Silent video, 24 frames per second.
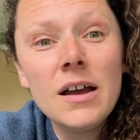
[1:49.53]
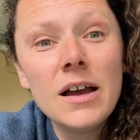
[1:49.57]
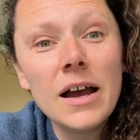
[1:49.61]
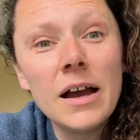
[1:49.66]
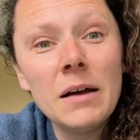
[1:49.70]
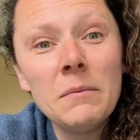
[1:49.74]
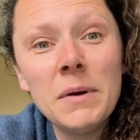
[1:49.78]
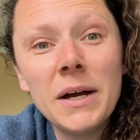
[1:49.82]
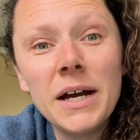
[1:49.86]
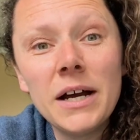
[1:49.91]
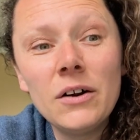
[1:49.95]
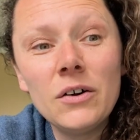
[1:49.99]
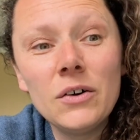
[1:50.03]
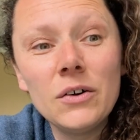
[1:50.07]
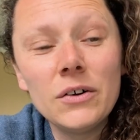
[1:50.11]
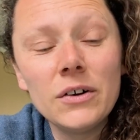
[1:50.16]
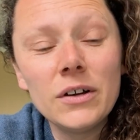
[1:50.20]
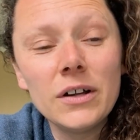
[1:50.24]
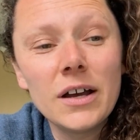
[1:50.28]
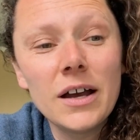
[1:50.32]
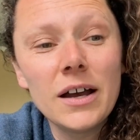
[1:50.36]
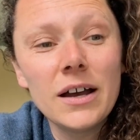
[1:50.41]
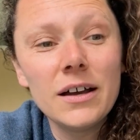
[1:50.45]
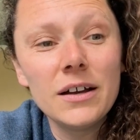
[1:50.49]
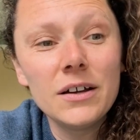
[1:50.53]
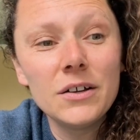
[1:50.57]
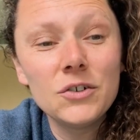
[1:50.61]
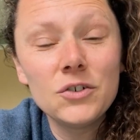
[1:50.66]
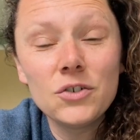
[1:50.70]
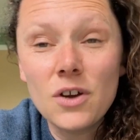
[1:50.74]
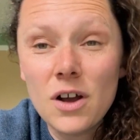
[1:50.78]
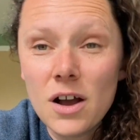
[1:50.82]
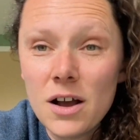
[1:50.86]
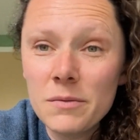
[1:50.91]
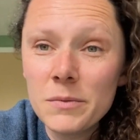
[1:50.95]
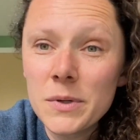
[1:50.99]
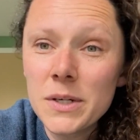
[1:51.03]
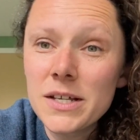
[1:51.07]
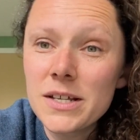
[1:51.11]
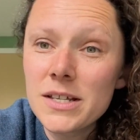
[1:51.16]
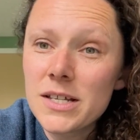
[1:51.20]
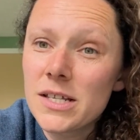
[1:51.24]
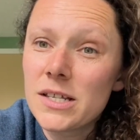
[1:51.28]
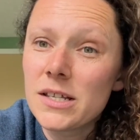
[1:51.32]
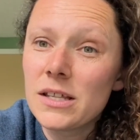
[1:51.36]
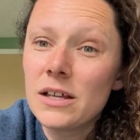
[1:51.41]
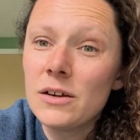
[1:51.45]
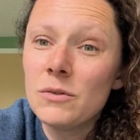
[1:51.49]
about
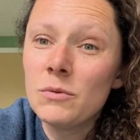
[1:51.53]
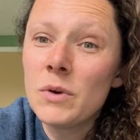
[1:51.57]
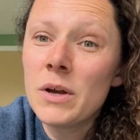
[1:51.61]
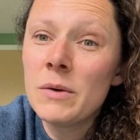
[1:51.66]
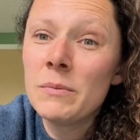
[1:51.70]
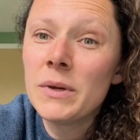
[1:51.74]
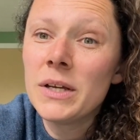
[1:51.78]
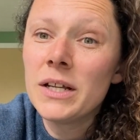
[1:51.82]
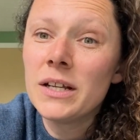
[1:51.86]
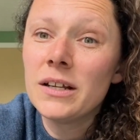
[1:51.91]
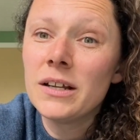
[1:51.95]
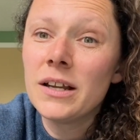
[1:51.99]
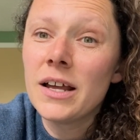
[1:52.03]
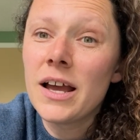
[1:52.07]
traumas that women